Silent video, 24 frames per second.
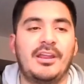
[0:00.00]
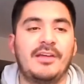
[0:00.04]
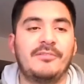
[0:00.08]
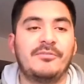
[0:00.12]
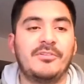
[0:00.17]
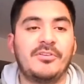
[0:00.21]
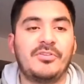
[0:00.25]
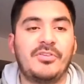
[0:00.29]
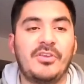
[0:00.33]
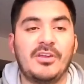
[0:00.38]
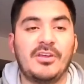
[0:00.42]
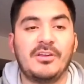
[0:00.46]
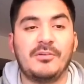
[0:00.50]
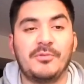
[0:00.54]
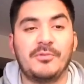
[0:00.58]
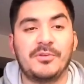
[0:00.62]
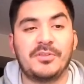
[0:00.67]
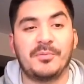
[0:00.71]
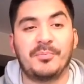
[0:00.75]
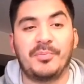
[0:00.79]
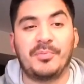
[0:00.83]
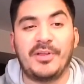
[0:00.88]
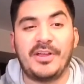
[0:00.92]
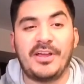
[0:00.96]
Everything
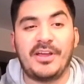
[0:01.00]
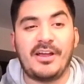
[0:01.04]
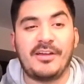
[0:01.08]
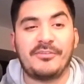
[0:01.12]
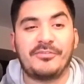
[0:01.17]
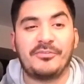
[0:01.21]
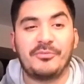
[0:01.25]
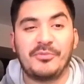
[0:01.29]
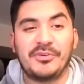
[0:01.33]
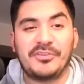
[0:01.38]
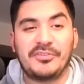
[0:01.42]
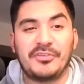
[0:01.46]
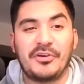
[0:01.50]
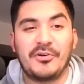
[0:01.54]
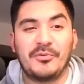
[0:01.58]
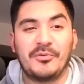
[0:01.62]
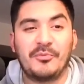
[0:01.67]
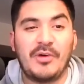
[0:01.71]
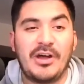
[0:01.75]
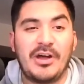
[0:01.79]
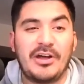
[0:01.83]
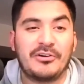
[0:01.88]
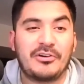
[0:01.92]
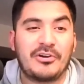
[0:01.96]
with the playoffs we saw
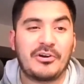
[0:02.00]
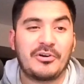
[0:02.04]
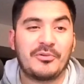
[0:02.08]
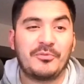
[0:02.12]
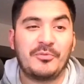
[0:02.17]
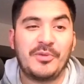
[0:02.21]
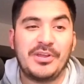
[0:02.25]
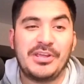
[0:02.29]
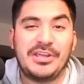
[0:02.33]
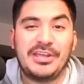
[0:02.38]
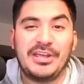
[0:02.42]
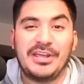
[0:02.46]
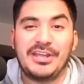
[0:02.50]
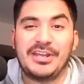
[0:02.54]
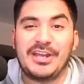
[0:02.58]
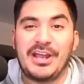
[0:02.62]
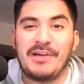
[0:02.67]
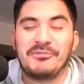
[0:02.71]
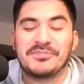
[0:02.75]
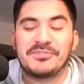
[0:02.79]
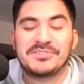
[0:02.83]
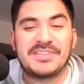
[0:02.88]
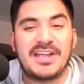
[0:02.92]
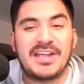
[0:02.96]
in Wild Card Weekend,
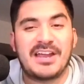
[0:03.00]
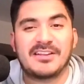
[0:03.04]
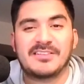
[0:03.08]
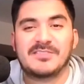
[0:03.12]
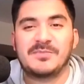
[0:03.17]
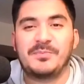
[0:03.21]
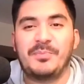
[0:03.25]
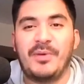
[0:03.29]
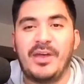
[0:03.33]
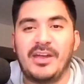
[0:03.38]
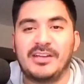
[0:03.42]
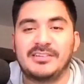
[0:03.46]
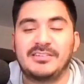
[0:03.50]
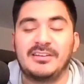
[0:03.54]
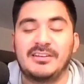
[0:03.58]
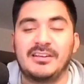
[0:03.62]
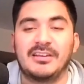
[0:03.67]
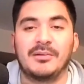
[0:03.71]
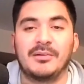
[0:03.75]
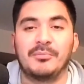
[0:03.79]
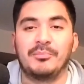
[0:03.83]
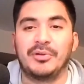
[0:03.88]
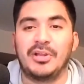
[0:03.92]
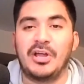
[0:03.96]
I was not
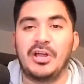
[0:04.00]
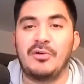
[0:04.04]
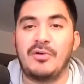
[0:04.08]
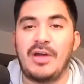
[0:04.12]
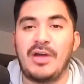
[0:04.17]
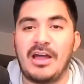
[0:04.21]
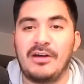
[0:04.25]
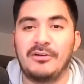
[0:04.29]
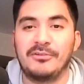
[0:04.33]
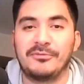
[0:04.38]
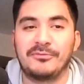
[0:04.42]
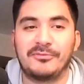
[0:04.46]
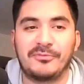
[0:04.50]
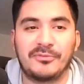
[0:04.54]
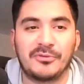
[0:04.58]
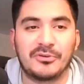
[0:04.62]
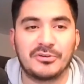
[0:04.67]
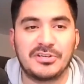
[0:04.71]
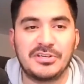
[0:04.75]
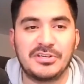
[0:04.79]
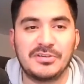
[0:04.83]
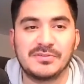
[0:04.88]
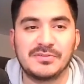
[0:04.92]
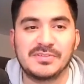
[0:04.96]
expecting a blowout
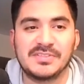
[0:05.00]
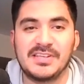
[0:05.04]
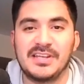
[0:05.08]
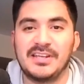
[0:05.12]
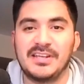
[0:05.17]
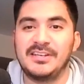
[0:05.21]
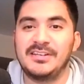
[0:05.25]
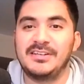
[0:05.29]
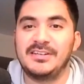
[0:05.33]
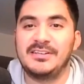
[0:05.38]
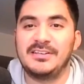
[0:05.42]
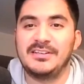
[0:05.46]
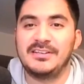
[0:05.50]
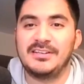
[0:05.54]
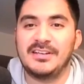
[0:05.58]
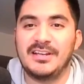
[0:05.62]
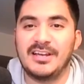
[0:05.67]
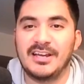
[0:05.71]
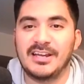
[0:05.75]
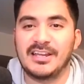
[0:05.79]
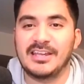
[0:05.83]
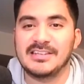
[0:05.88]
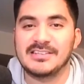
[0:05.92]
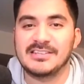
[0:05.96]
for Houston
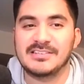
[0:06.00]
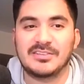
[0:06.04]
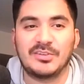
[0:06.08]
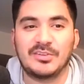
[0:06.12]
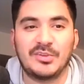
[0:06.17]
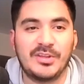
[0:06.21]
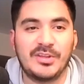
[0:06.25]
against